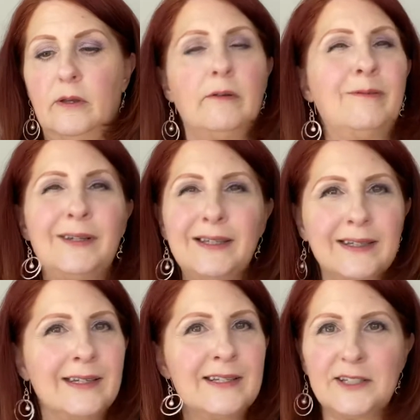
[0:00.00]
really
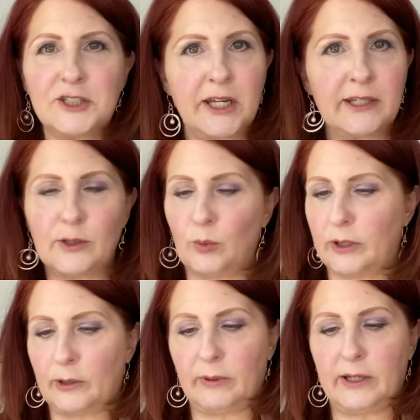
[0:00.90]
easy chain to
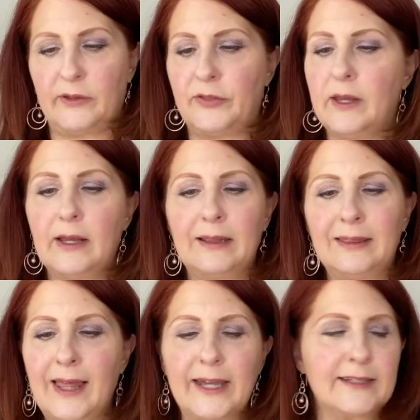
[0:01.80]
work with.
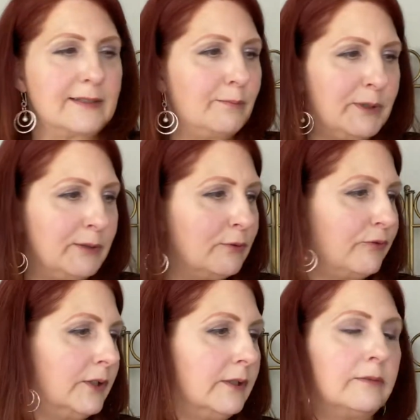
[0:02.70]
Light,
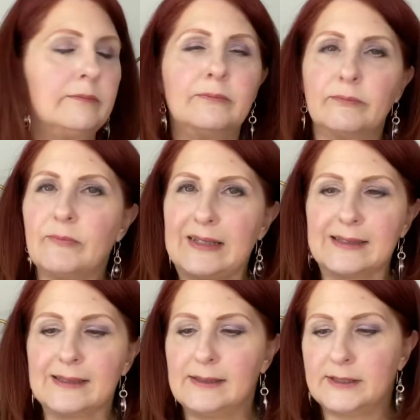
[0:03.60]
beautiful.
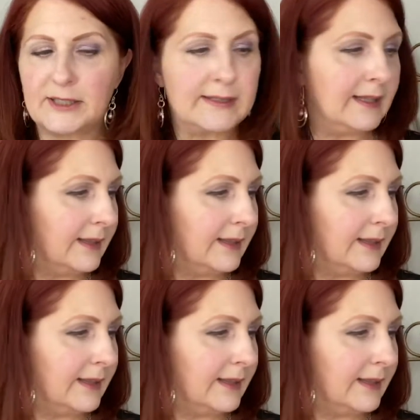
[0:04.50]
Just in